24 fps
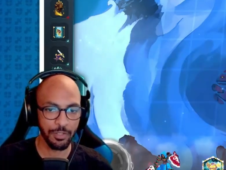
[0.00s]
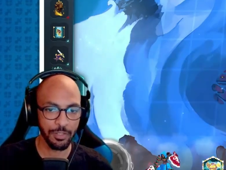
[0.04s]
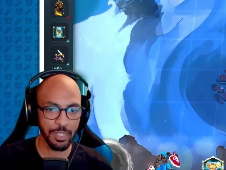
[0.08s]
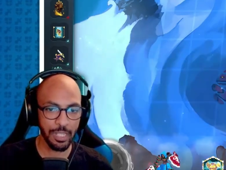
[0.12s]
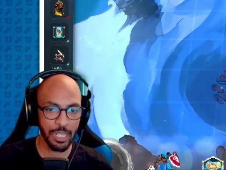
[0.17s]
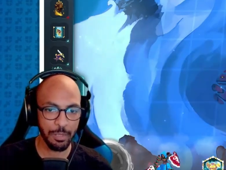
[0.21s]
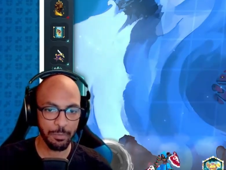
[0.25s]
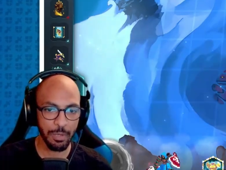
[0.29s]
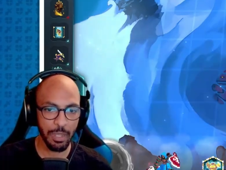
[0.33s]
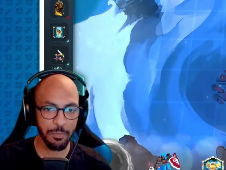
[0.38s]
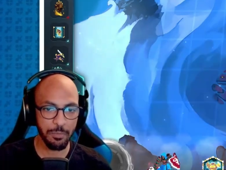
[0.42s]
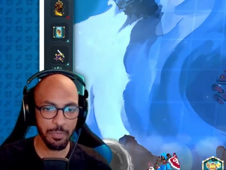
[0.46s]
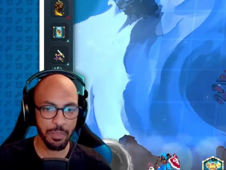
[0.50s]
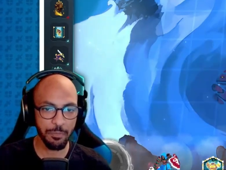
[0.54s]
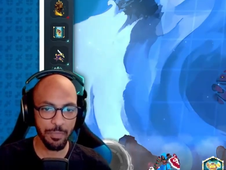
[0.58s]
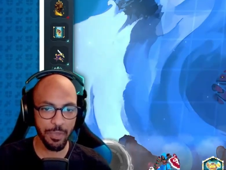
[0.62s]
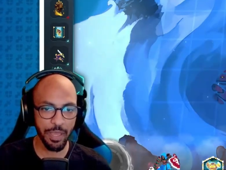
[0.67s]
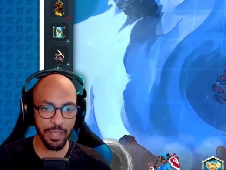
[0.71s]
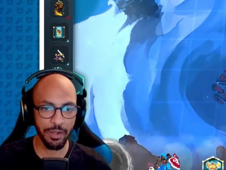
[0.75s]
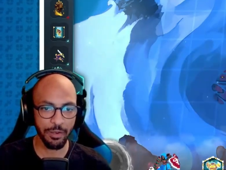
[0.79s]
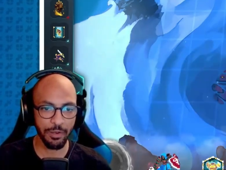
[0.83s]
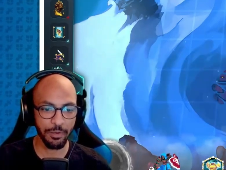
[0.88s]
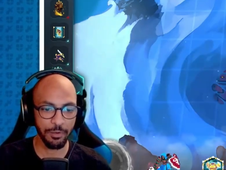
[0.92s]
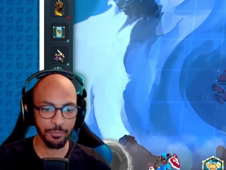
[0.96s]
then it might be
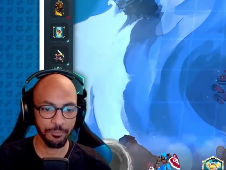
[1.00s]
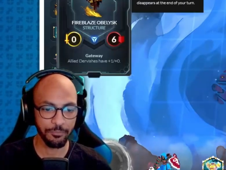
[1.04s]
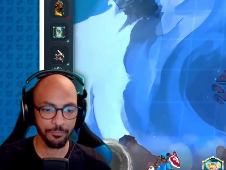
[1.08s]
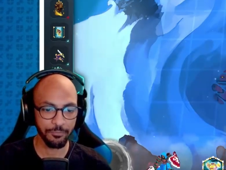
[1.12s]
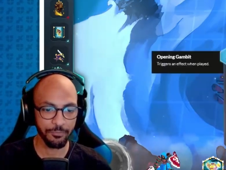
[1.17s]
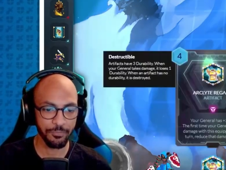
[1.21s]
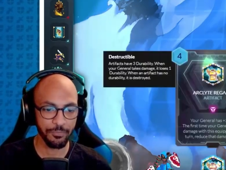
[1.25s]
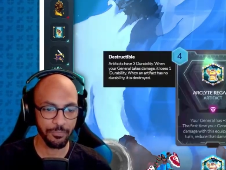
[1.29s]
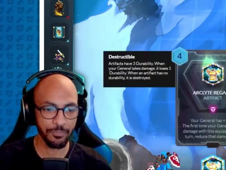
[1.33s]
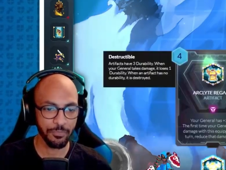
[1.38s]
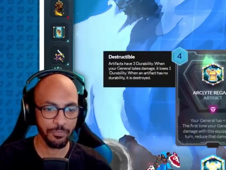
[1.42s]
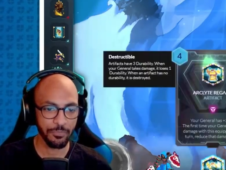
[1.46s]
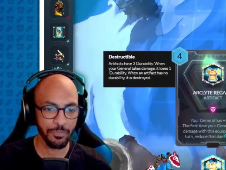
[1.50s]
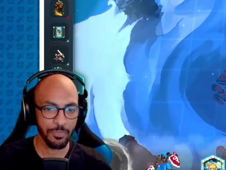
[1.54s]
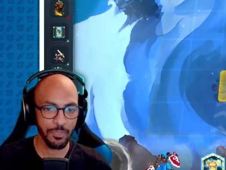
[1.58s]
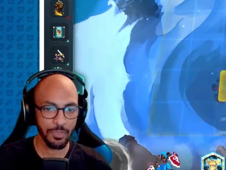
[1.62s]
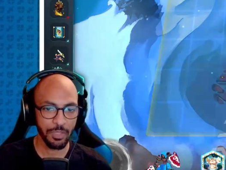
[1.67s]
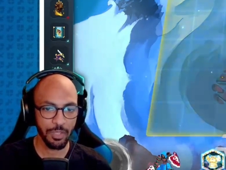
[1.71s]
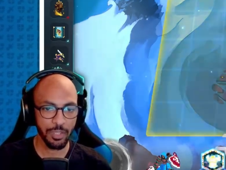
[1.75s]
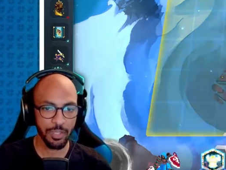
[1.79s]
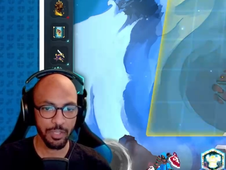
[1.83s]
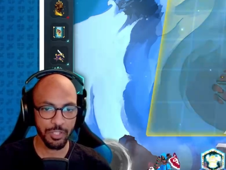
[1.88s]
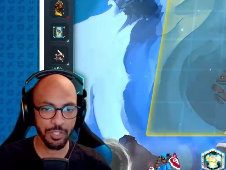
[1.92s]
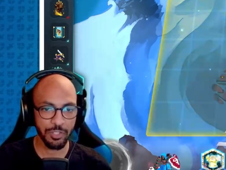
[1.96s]
better.
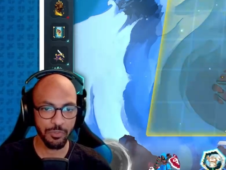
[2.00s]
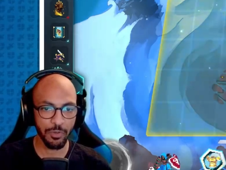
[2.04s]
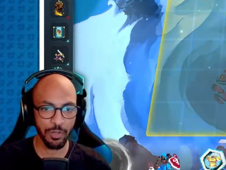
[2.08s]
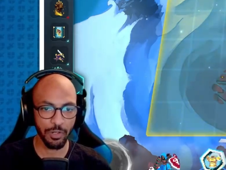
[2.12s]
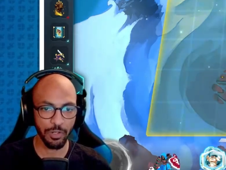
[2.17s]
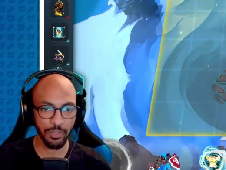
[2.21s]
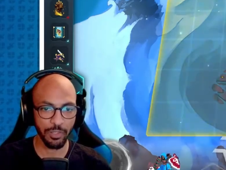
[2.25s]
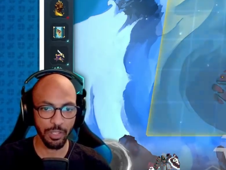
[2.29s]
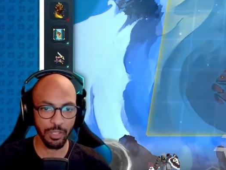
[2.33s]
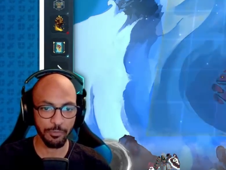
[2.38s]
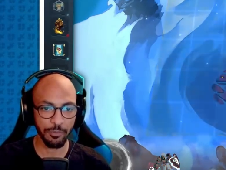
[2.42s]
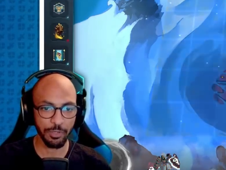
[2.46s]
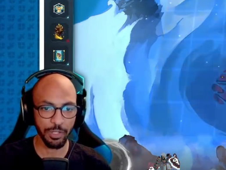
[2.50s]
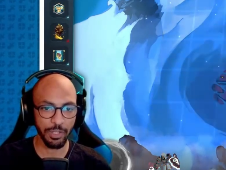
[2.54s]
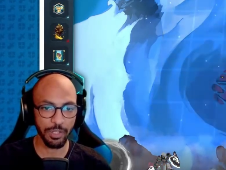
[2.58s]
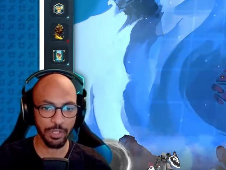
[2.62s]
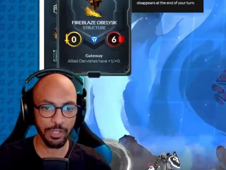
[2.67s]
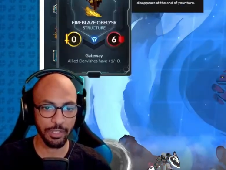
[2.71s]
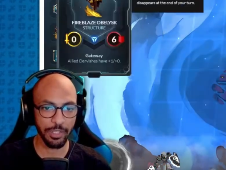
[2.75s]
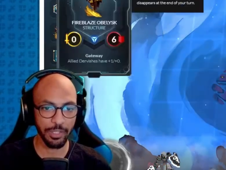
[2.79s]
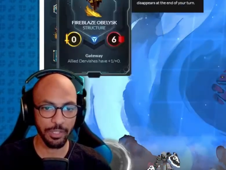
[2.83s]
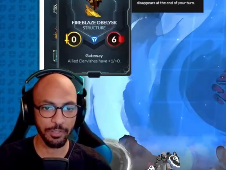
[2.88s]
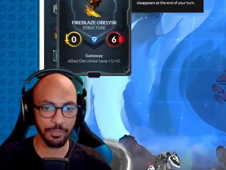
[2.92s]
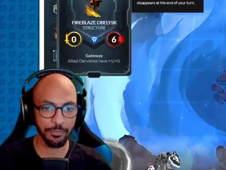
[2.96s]
Let's do Arclight
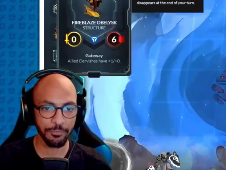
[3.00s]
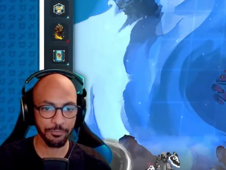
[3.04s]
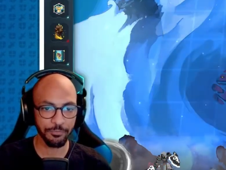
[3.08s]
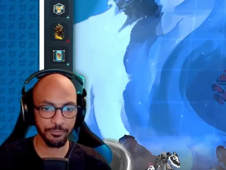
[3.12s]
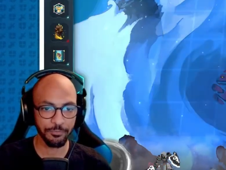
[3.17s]
Regalia.